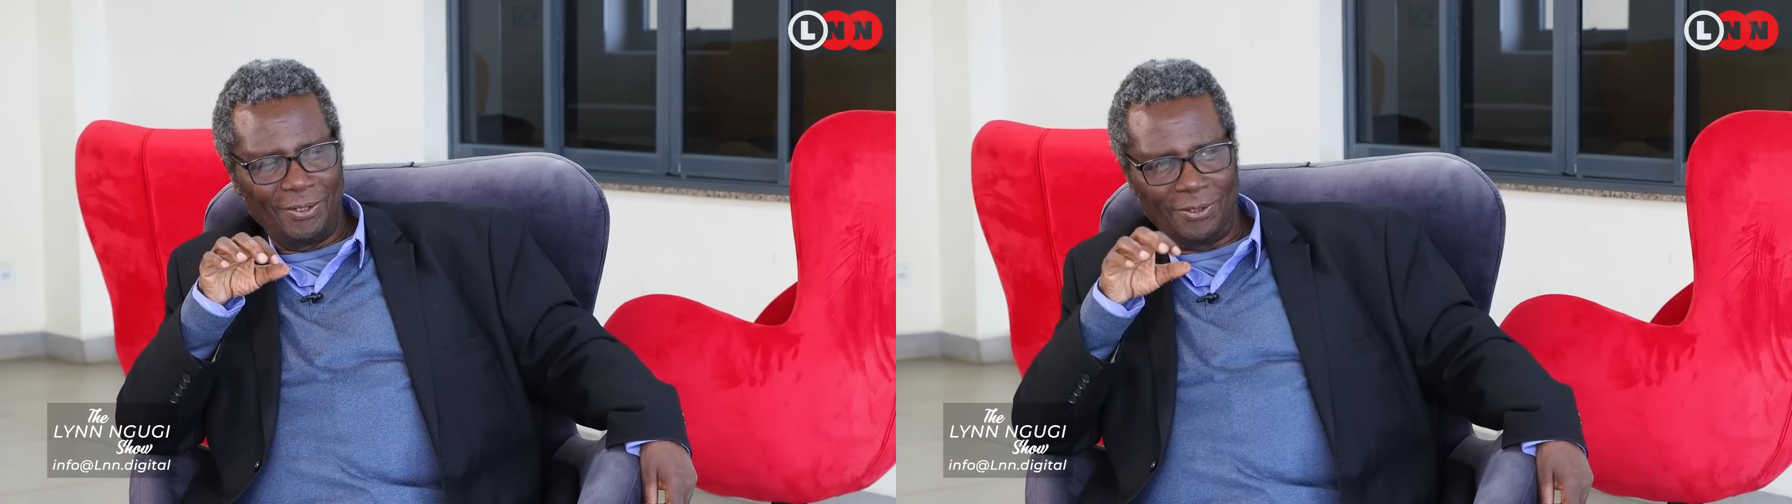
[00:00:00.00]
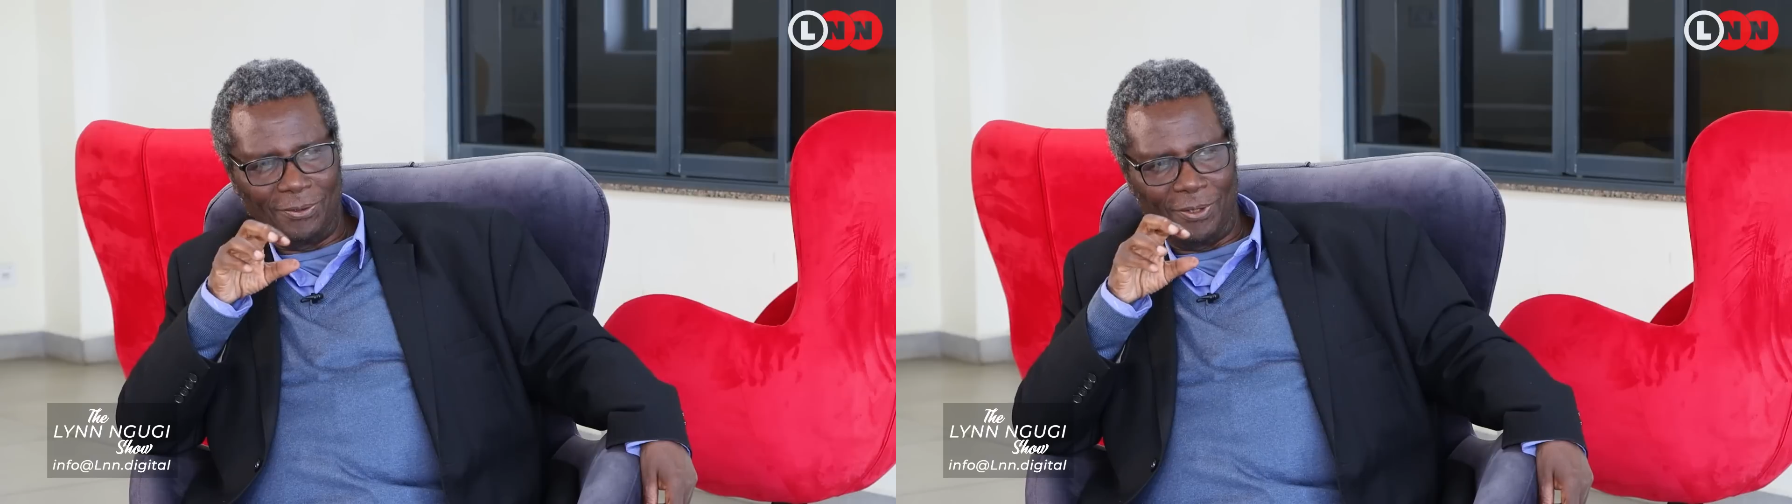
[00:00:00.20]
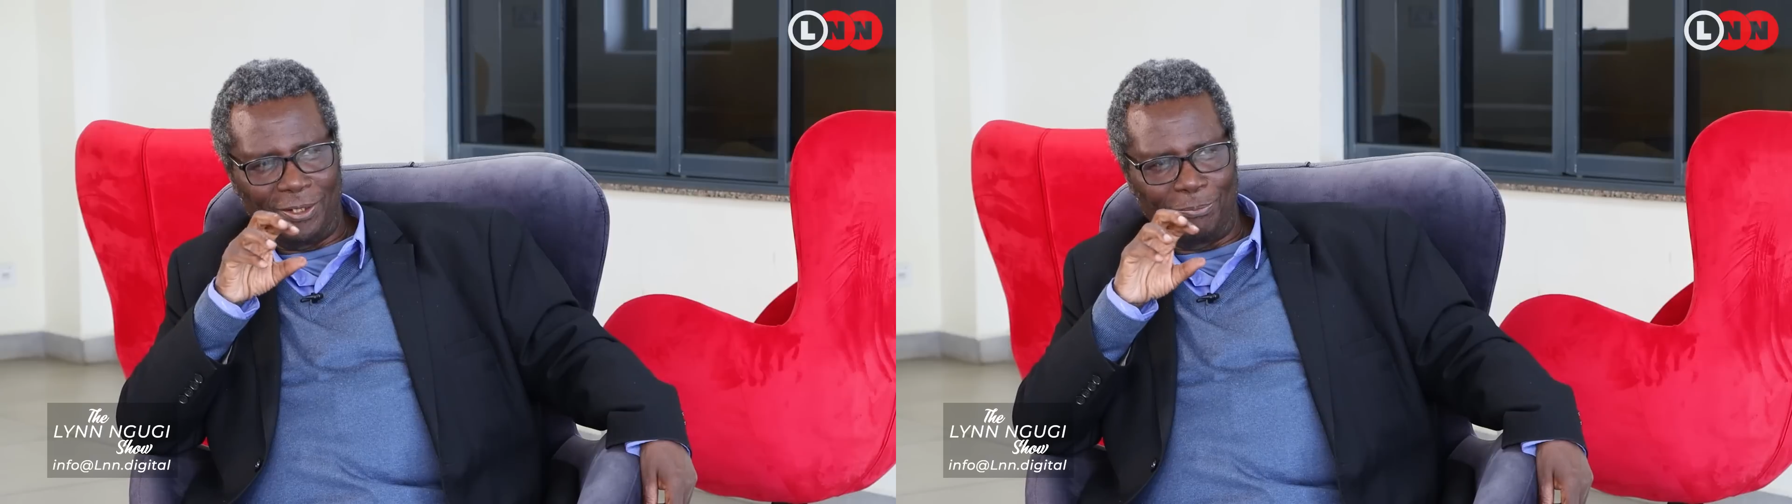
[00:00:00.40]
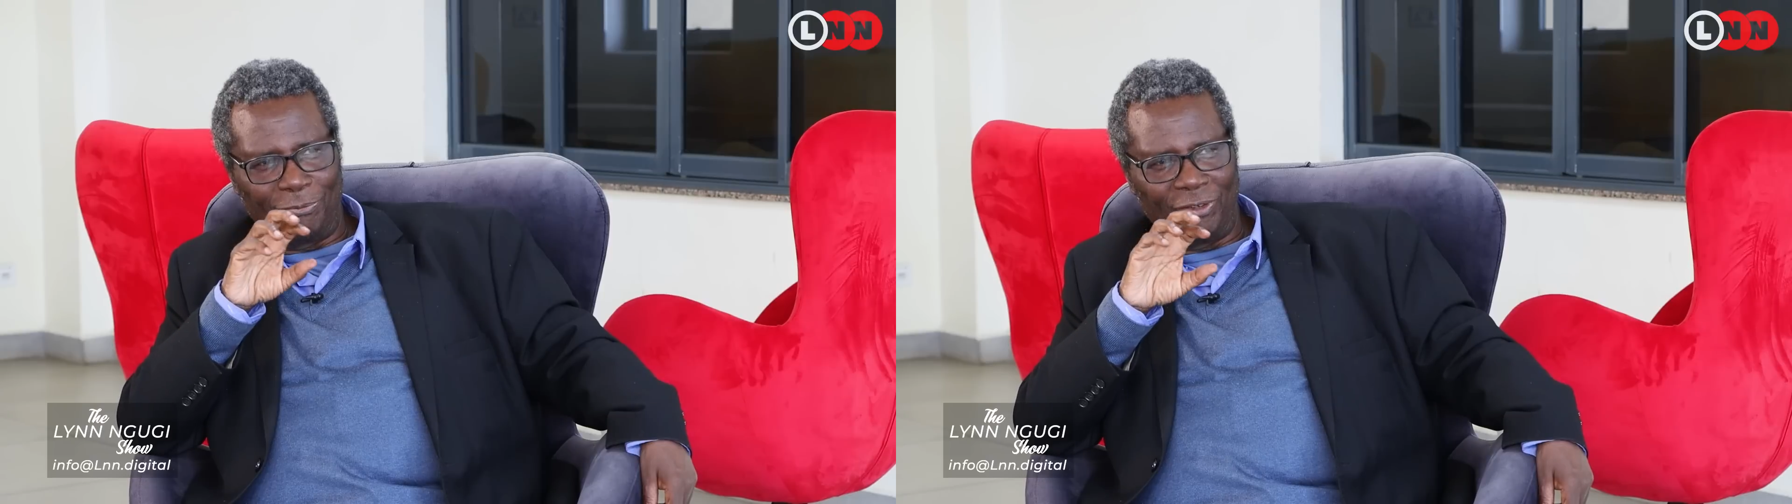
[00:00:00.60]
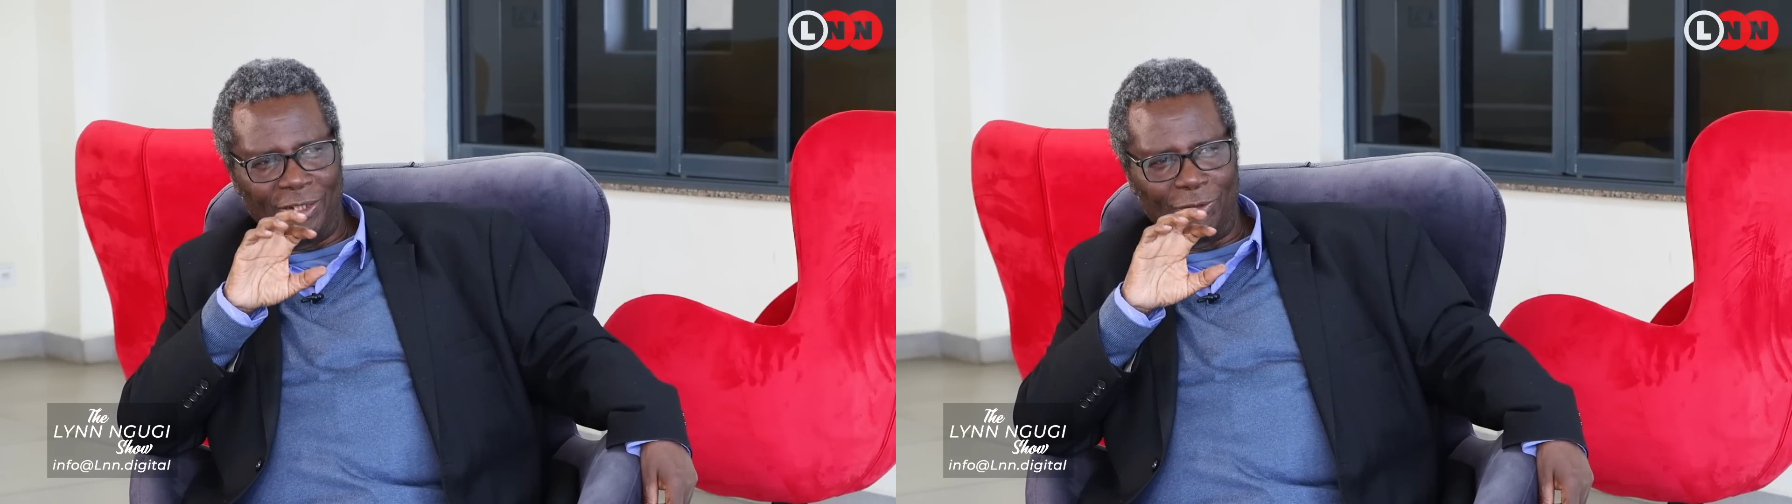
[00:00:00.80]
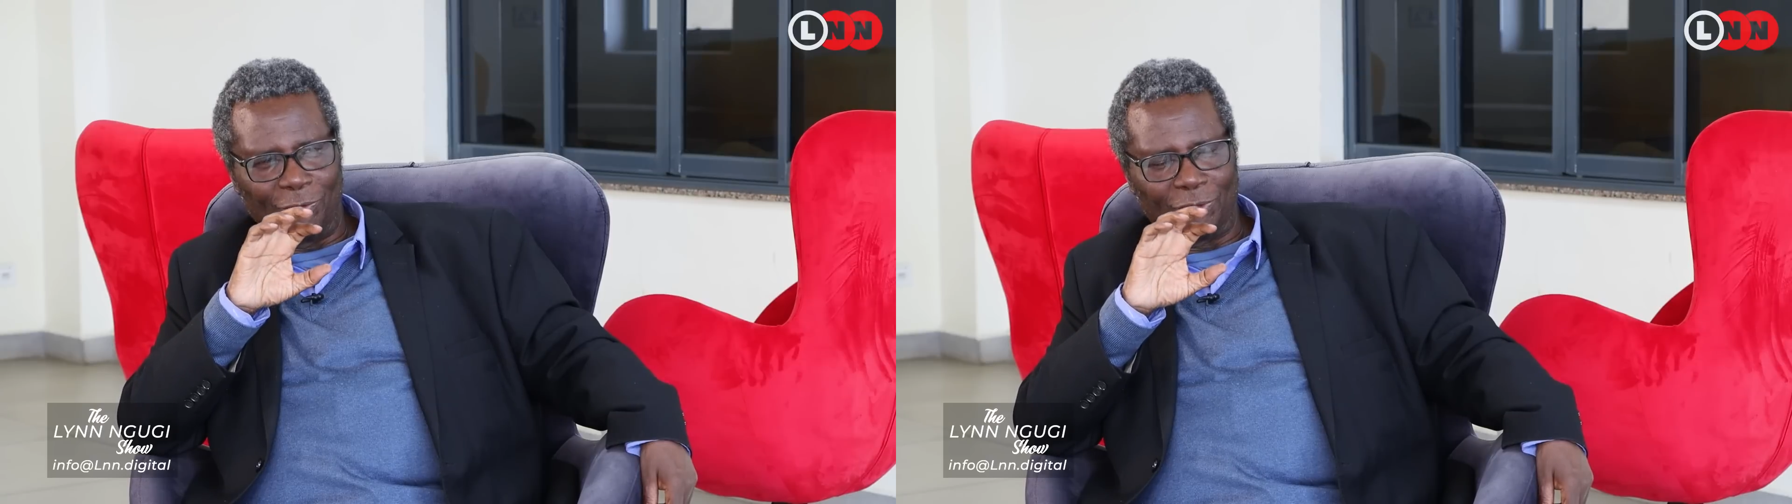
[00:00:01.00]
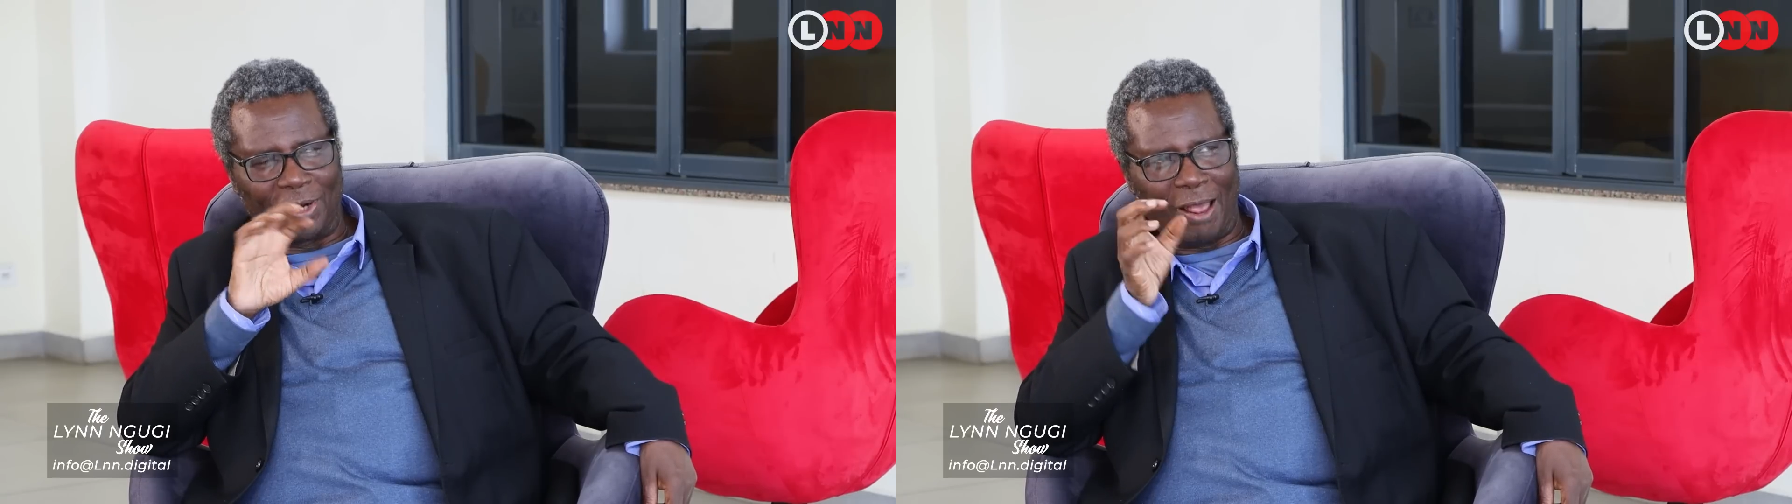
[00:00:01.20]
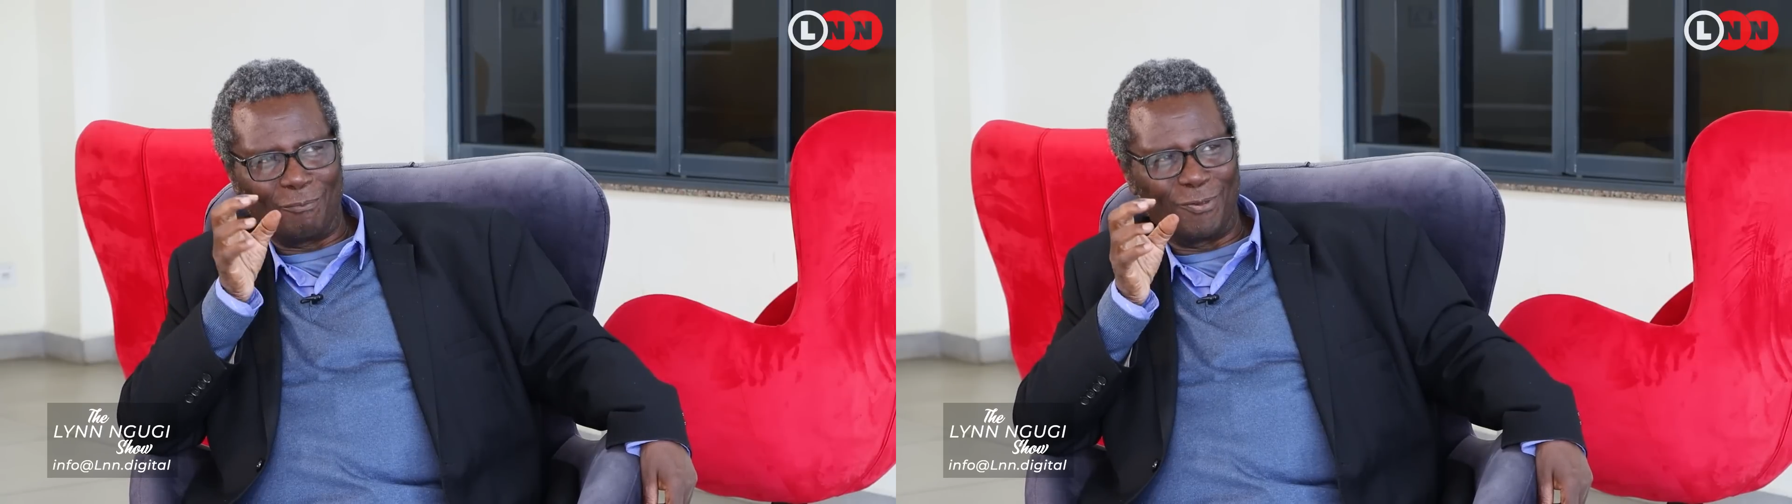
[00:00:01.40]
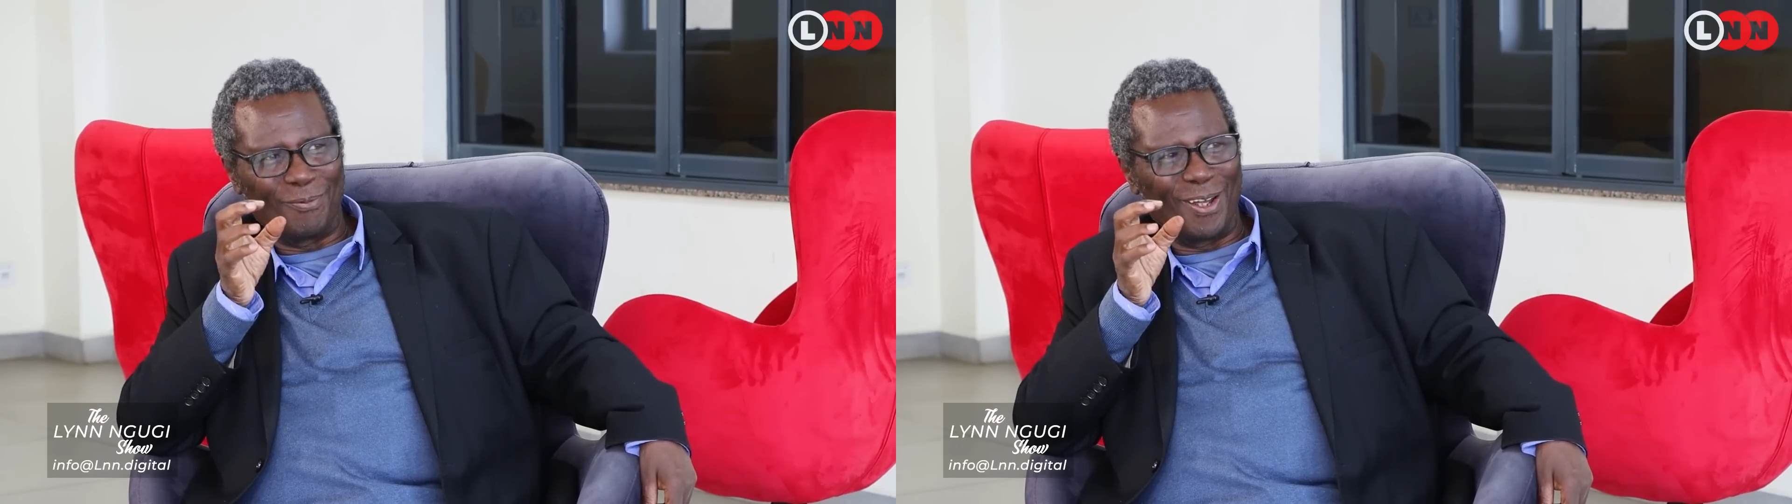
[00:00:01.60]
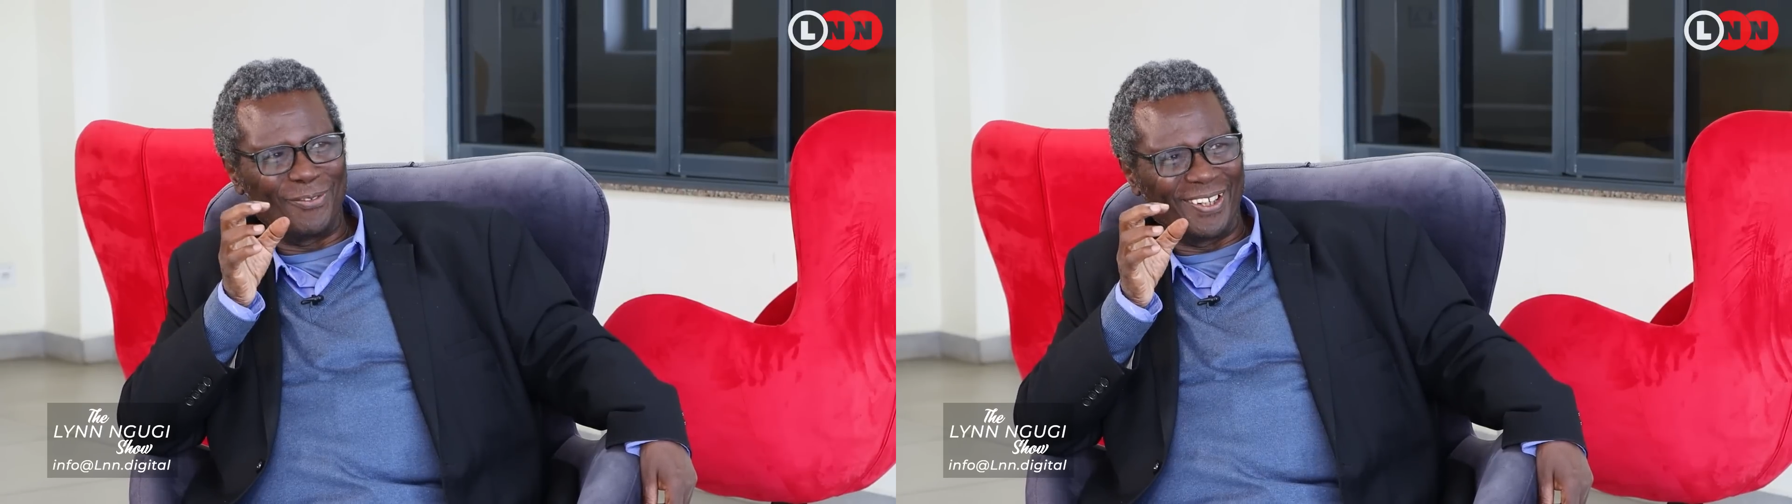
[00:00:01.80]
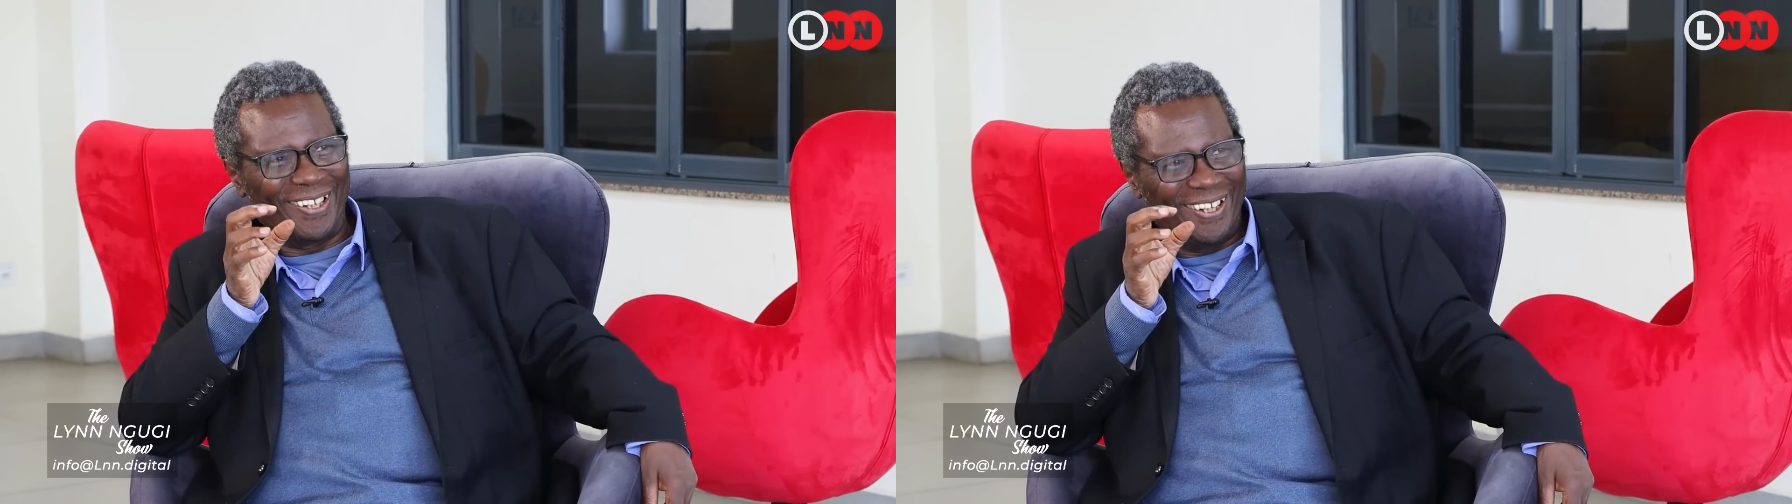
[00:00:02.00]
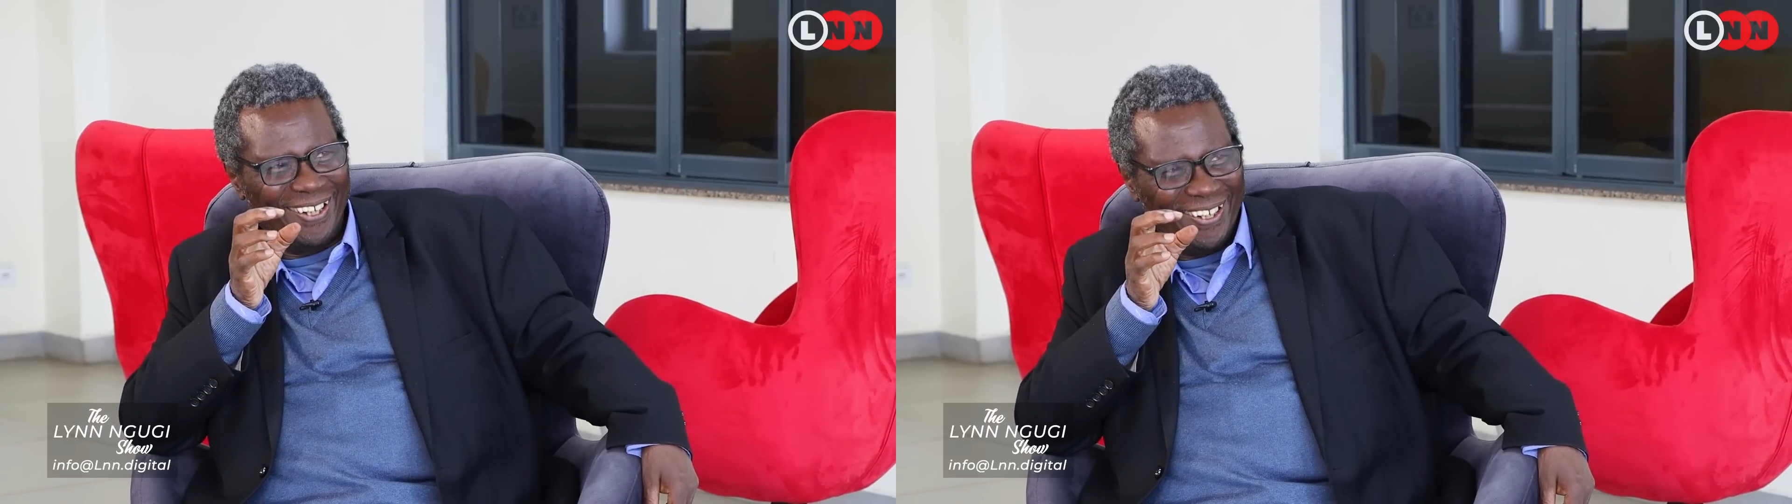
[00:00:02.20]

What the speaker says: So the phrase was scram from Africa.